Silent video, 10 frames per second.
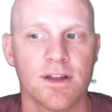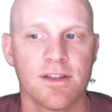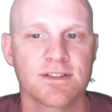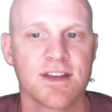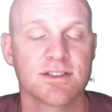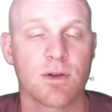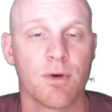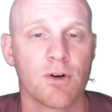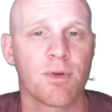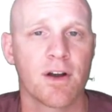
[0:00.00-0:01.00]
and in this case they're
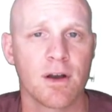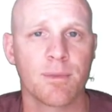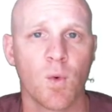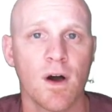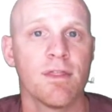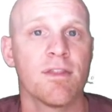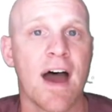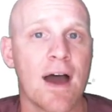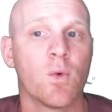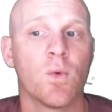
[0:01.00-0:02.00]
both priority number one,
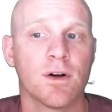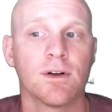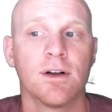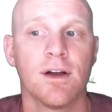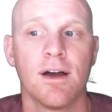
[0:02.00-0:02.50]
that will